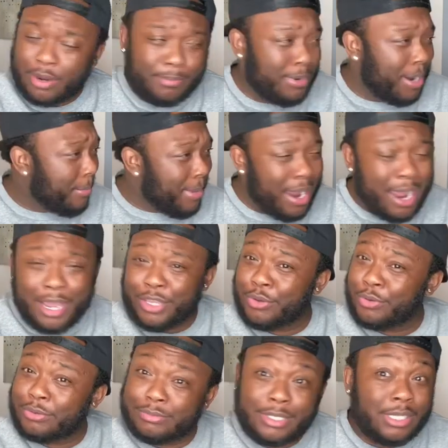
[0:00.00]
Now, mind
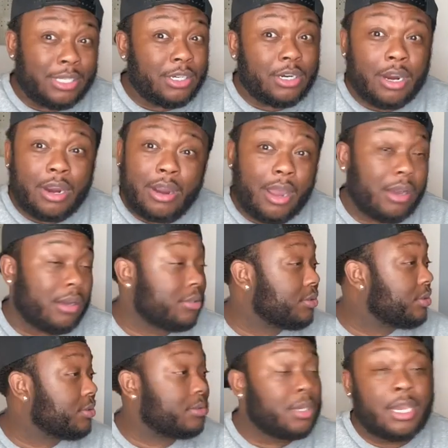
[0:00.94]
you, the little girl,
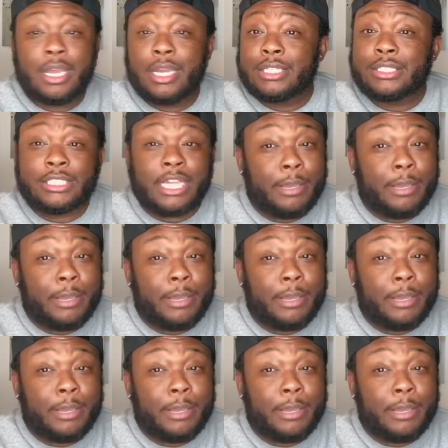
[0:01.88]
she